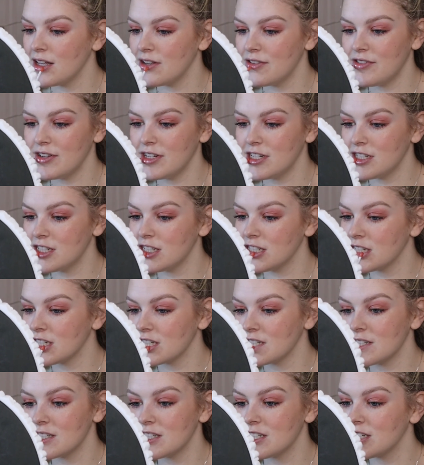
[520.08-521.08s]
finishing
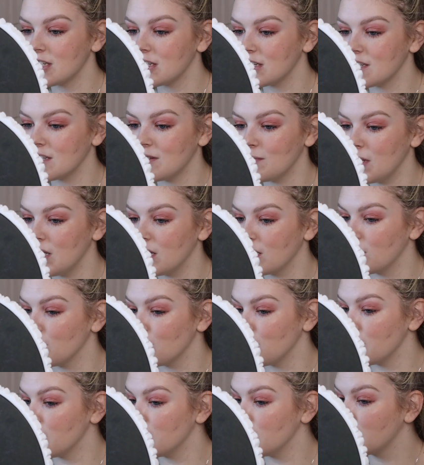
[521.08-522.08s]
touch to the
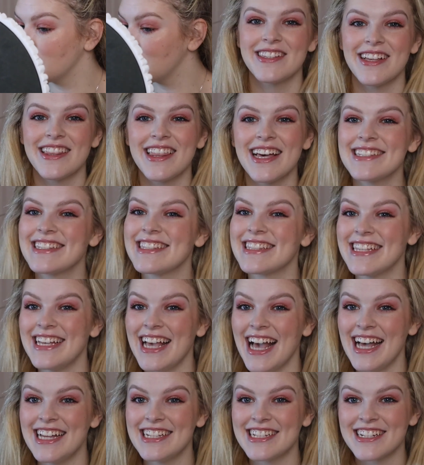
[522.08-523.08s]
makeup look. So that's
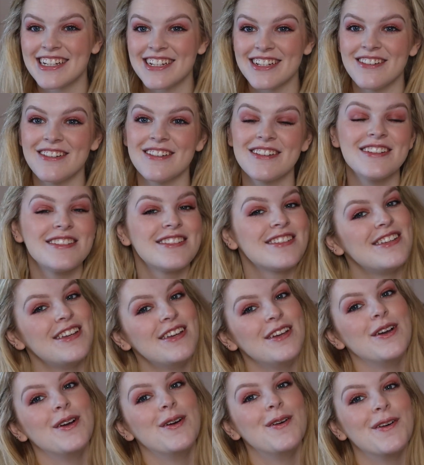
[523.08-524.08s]
the end look
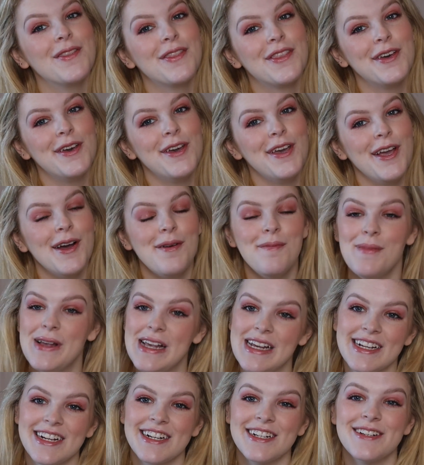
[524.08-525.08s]
to the
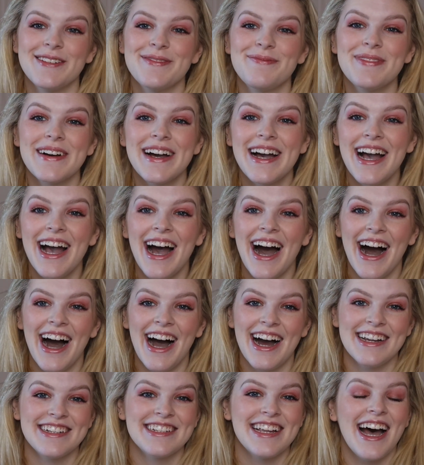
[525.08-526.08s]
makeup,
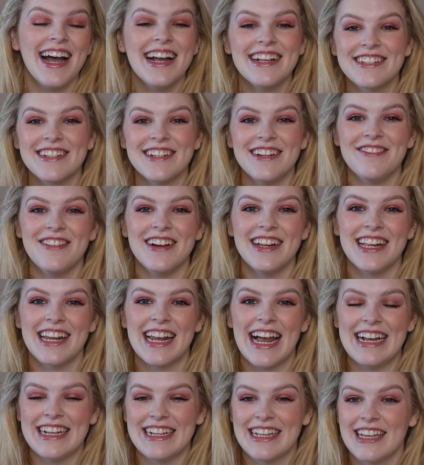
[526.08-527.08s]
and I actually really
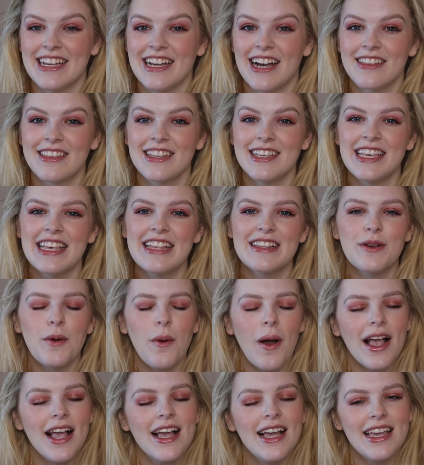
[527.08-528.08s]
like it. I think it's
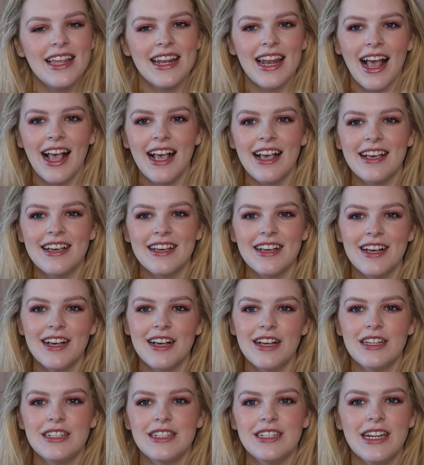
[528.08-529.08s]
quite a like
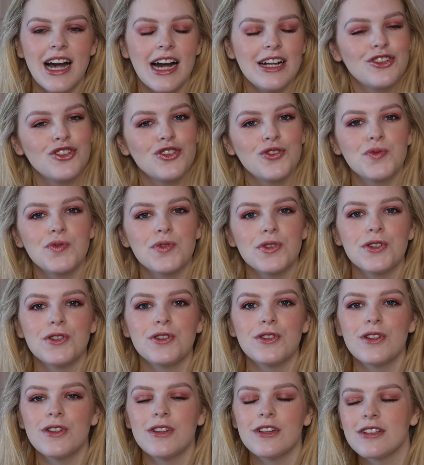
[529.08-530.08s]

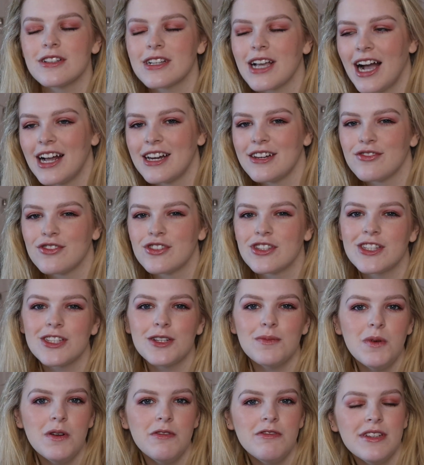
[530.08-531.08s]
natural kind of
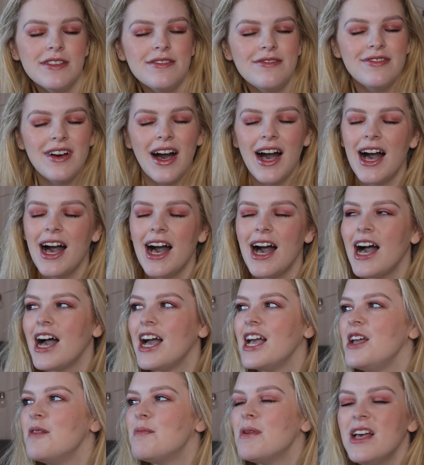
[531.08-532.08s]
summery
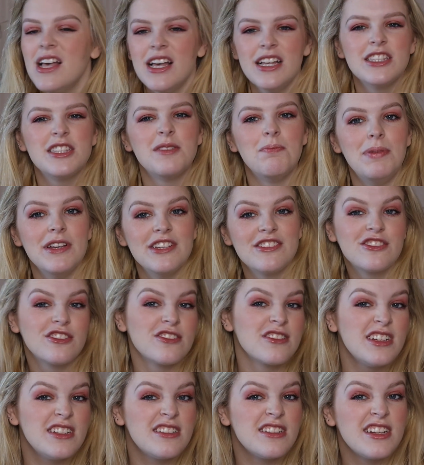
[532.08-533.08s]
vibe. It's a bit
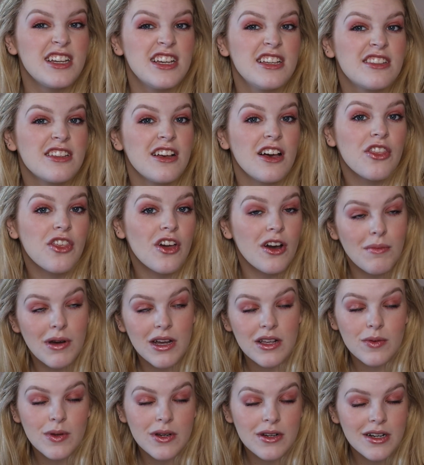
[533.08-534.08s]
sunny today, so I thought I
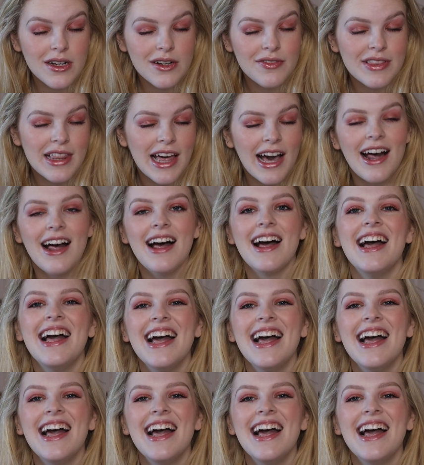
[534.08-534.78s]
might as well go for that.